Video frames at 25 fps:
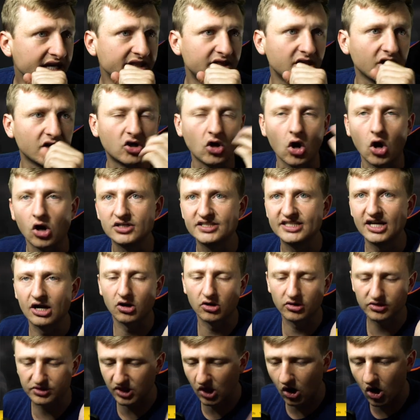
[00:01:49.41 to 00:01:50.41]
The cards that
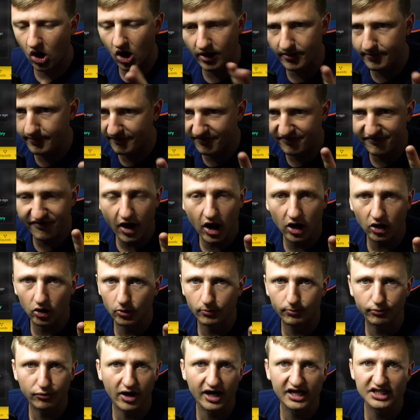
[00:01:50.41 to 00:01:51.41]
are on
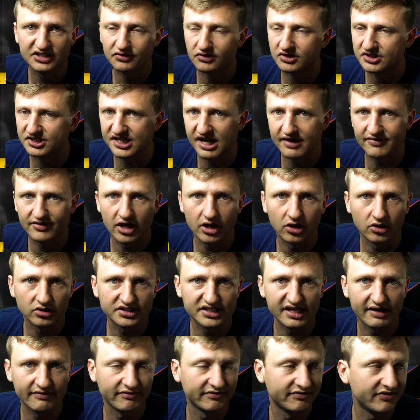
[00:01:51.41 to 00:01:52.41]
fodder price for seven hundred,
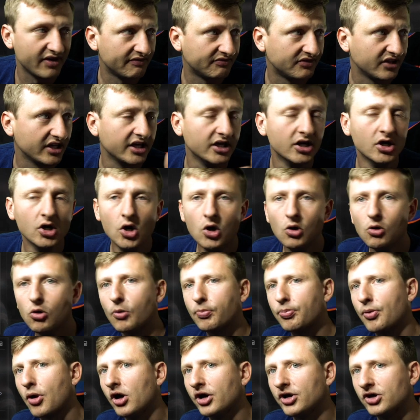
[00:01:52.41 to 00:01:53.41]
seven fifty
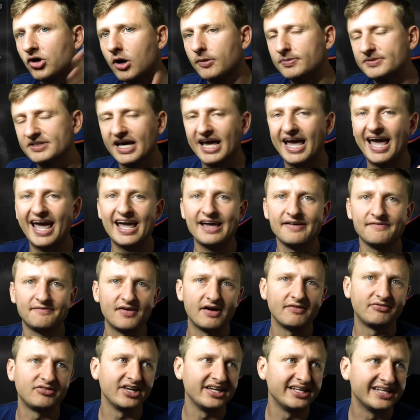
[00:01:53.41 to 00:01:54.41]
will probably go up to eight
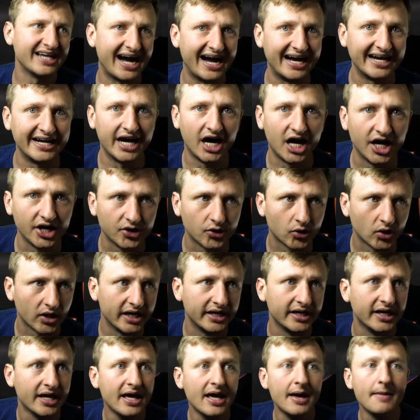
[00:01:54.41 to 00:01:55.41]
fifty, nine
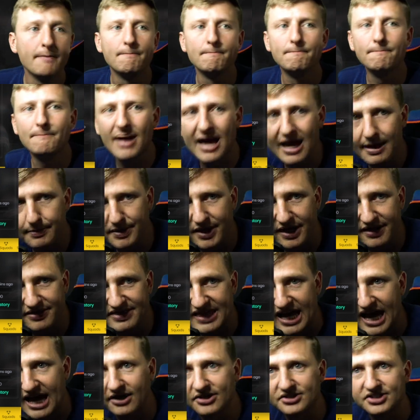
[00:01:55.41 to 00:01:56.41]
hundred, maybe a
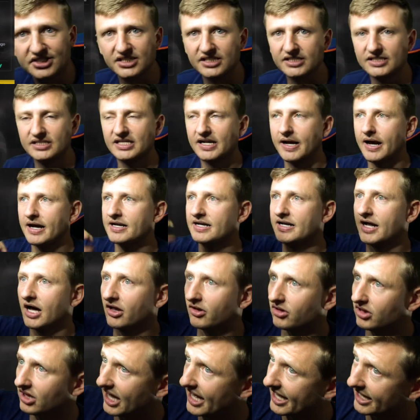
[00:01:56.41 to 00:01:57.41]
thousand,
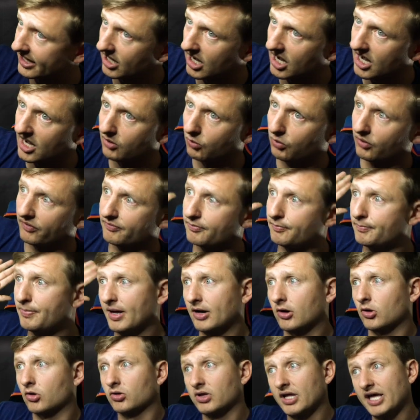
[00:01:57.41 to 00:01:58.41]
uh, like uh, with
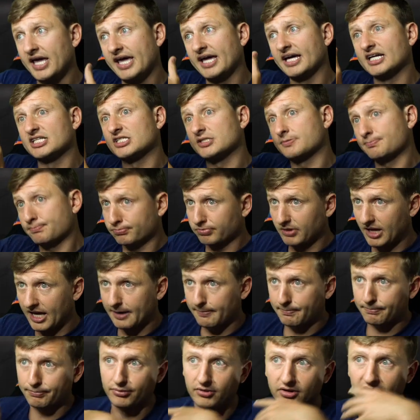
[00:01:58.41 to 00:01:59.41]
better links,
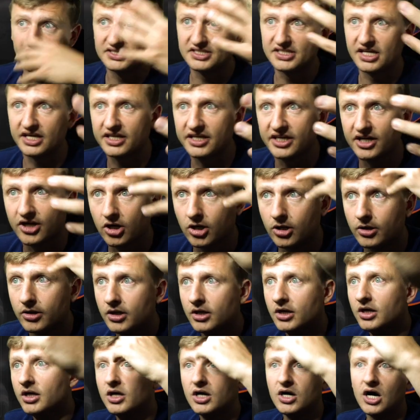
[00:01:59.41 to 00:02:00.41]
like Pulisic
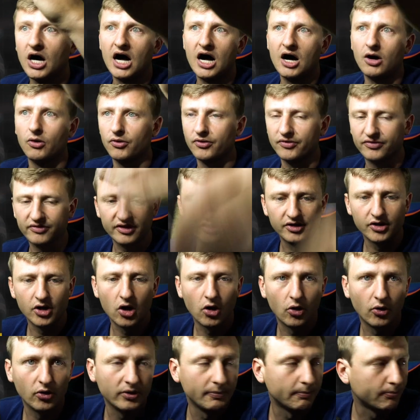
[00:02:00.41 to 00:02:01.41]
here, uh, with, you
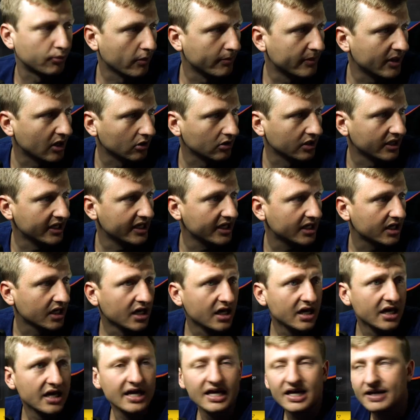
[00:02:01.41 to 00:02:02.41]
know, Premier
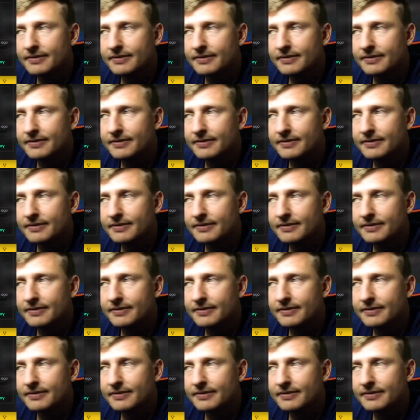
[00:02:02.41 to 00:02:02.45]
Link.